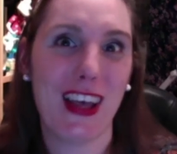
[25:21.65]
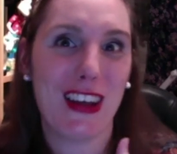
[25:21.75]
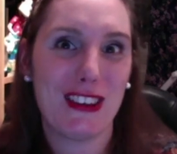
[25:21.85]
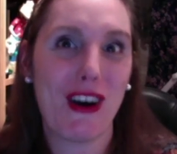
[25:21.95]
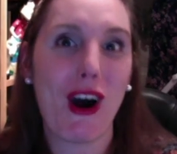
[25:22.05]

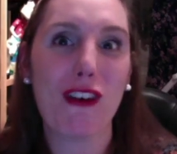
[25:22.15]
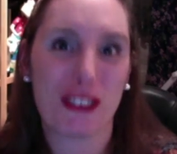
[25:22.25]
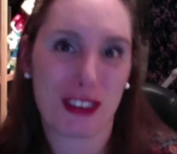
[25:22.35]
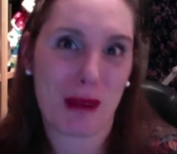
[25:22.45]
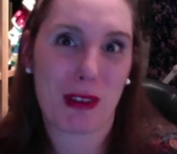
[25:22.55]
Not
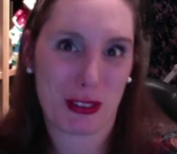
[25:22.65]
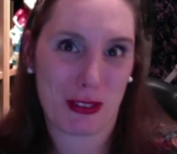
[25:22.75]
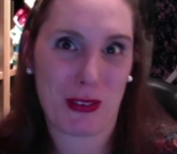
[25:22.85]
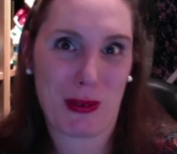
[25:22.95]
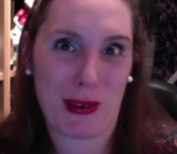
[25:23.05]
often I'm
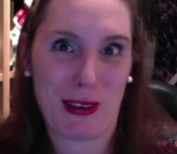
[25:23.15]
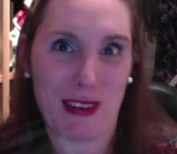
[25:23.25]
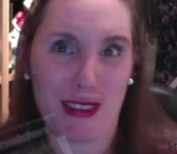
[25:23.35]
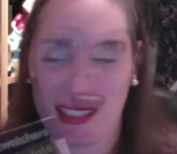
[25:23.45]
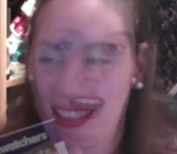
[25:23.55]
lost for
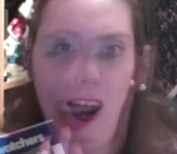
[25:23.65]
words.